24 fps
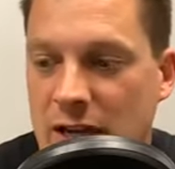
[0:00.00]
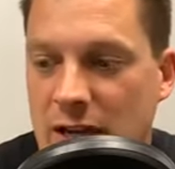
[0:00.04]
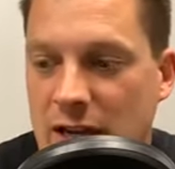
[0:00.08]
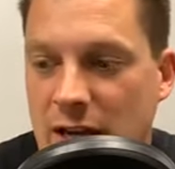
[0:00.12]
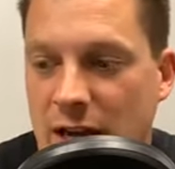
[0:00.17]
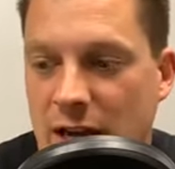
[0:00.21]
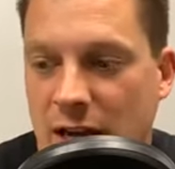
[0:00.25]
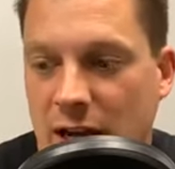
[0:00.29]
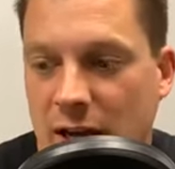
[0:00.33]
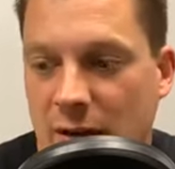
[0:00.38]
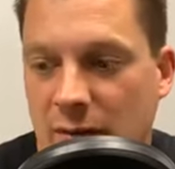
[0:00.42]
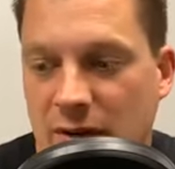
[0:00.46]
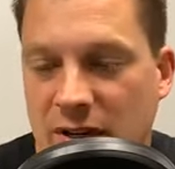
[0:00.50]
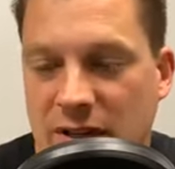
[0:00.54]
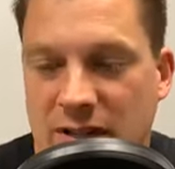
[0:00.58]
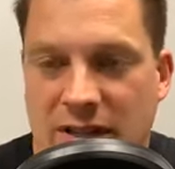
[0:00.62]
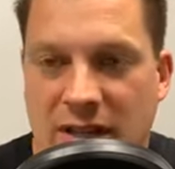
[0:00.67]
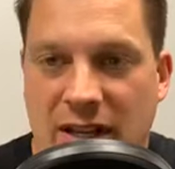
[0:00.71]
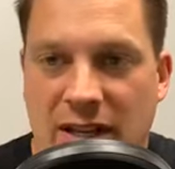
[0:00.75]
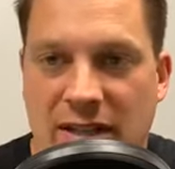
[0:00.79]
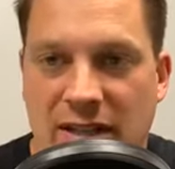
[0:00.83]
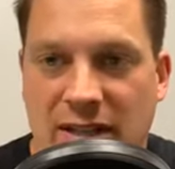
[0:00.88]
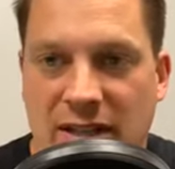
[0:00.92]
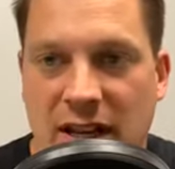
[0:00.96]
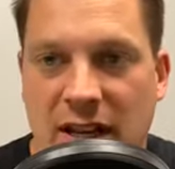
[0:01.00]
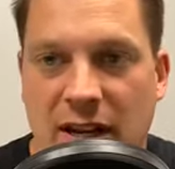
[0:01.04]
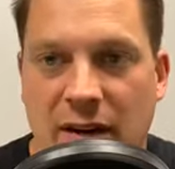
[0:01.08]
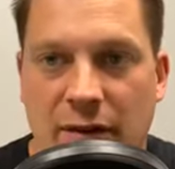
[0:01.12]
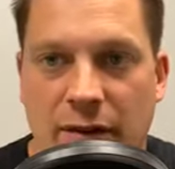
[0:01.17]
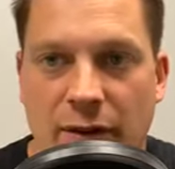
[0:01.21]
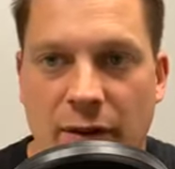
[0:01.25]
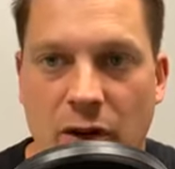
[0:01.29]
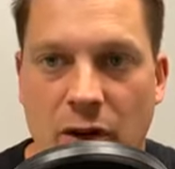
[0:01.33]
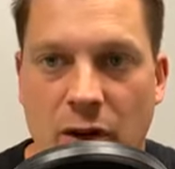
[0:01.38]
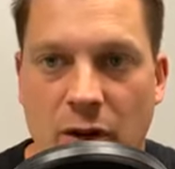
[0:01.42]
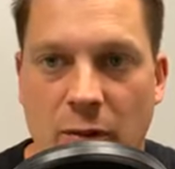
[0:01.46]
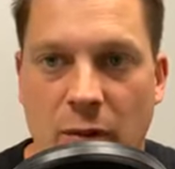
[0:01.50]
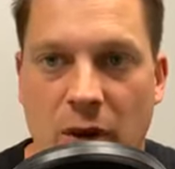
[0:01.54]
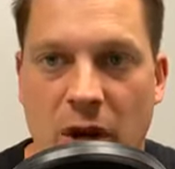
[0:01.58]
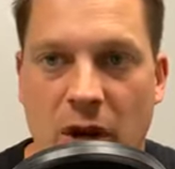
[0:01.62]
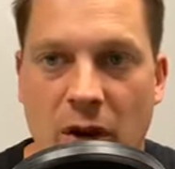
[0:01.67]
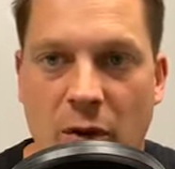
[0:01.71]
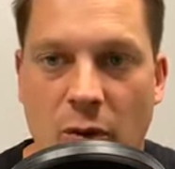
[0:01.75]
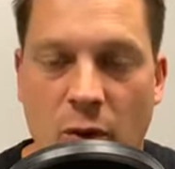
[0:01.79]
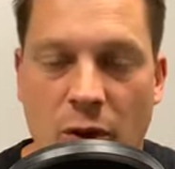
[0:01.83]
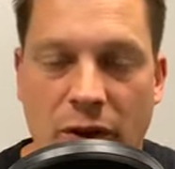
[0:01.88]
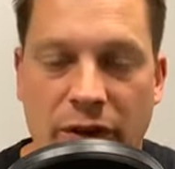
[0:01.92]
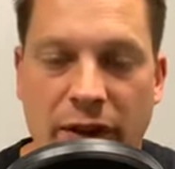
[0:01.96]
because they stand firm
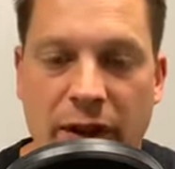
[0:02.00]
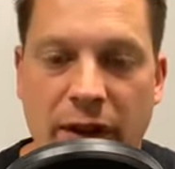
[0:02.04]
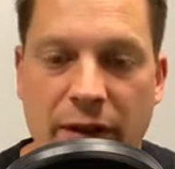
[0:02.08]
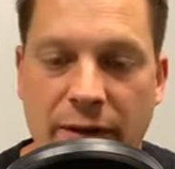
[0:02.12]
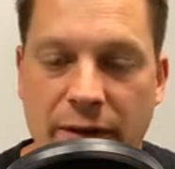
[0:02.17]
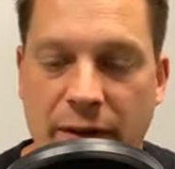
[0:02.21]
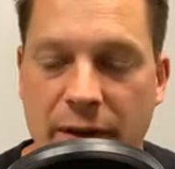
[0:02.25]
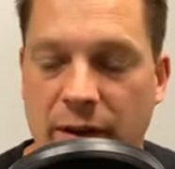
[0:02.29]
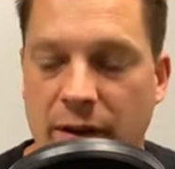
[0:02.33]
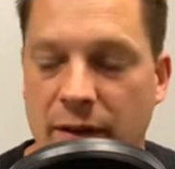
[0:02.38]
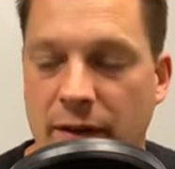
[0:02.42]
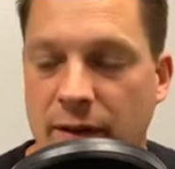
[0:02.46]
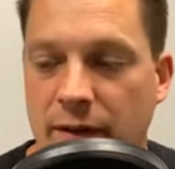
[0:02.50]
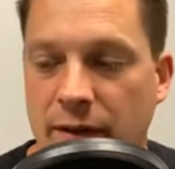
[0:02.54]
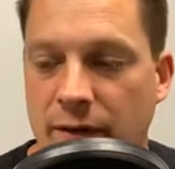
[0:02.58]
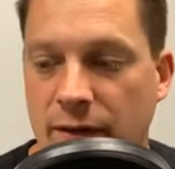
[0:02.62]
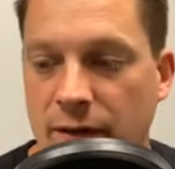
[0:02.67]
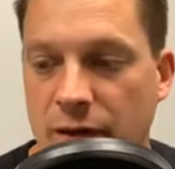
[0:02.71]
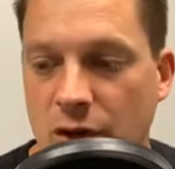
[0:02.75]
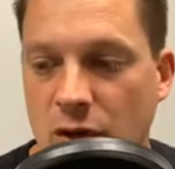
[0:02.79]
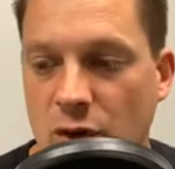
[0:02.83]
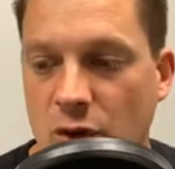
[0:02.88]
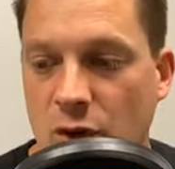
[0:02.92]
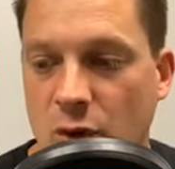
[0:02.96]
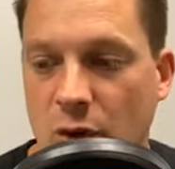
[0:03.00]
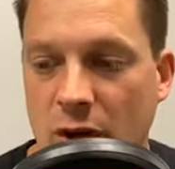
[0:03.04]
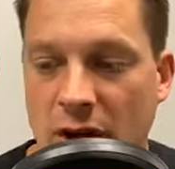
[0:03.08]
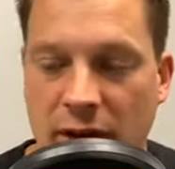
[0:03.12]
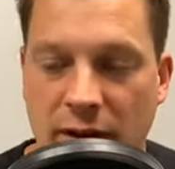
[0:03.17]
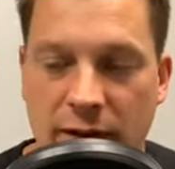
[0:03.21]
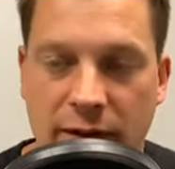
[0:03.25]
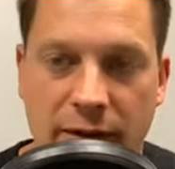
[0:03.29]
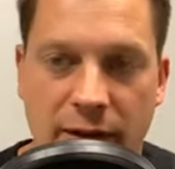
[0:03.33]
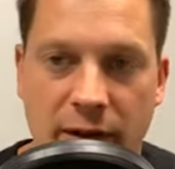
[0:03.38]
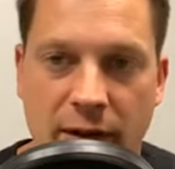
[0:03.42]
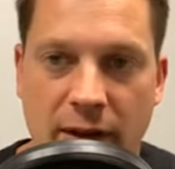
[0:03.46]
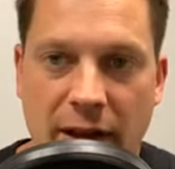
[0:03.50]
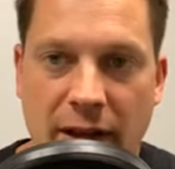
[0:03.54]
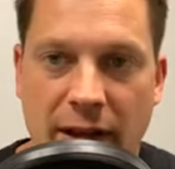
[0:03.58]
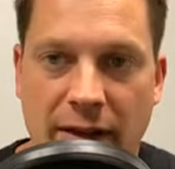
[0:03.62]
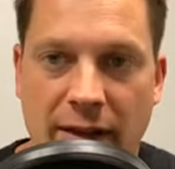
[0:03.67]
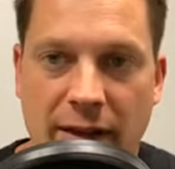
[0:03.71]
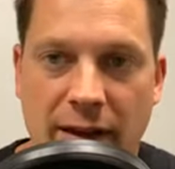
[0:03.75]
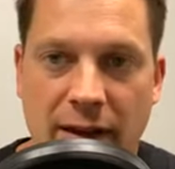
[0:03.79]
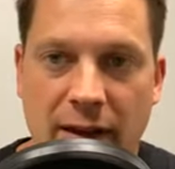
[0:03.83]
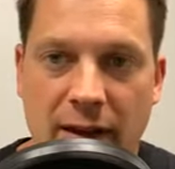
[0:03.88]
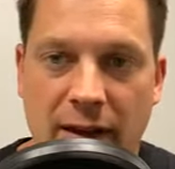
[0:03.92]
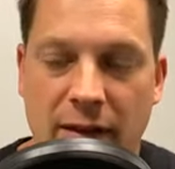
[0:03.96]
on what they view and feel like
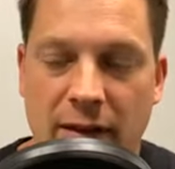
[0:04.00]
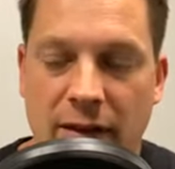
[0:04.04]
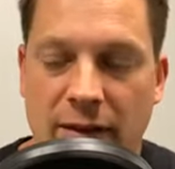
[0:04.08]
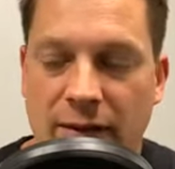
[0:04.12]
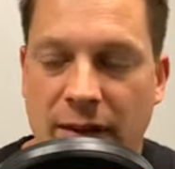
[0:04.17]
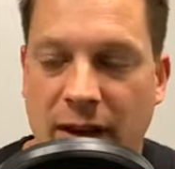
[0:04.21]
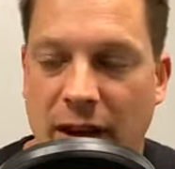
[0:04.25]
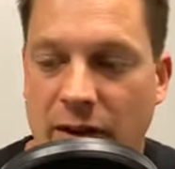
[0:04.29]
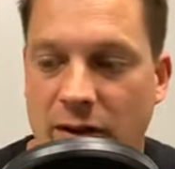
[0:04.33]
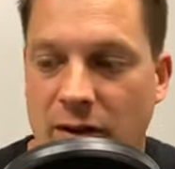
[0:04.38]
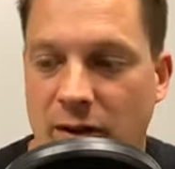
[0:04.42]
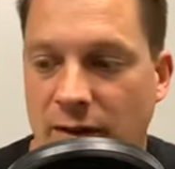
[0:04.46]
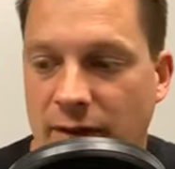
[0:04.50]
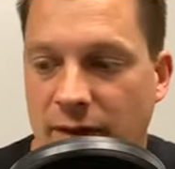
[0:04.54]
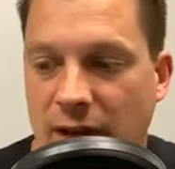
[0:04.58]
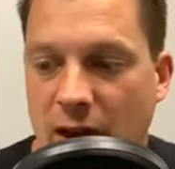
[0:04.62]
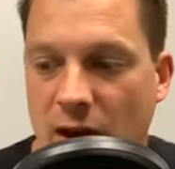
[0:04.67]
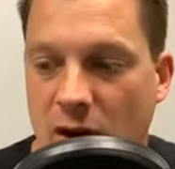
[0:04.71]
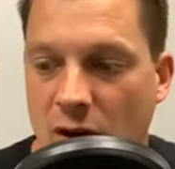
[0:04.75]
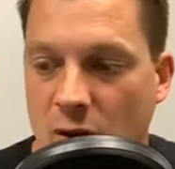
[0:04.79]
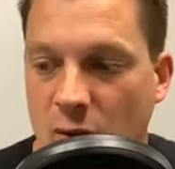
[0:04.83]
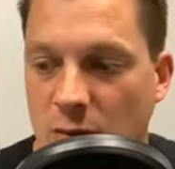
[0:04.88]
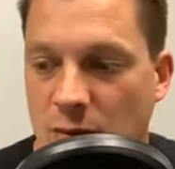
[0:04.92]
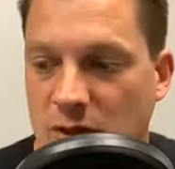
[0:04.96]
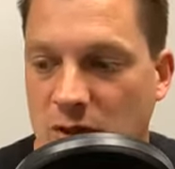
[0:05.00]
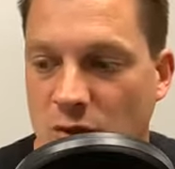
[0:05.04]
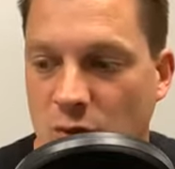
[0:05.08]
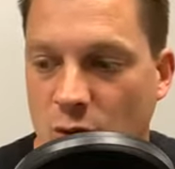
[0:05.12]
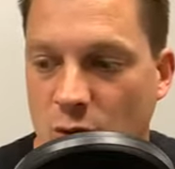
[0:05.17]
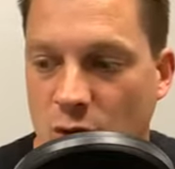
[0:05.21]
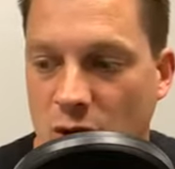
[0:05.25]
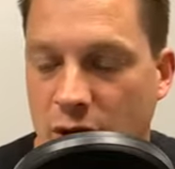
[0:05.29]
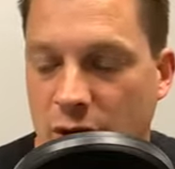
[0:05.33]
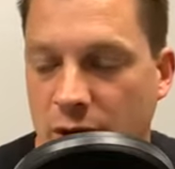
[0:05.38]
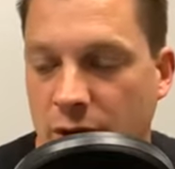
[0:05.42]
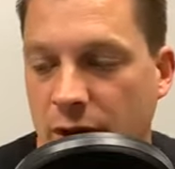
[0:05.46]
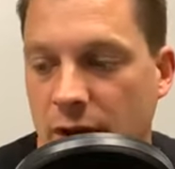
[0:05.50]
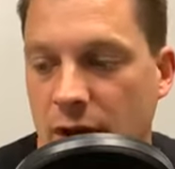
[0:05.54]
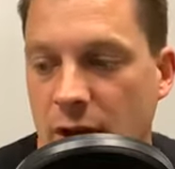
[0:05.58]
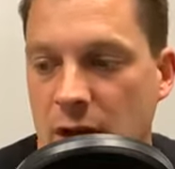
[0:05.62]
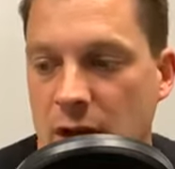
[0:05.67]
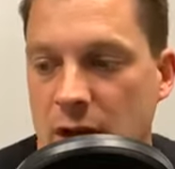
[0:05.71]
the value of that home is worth.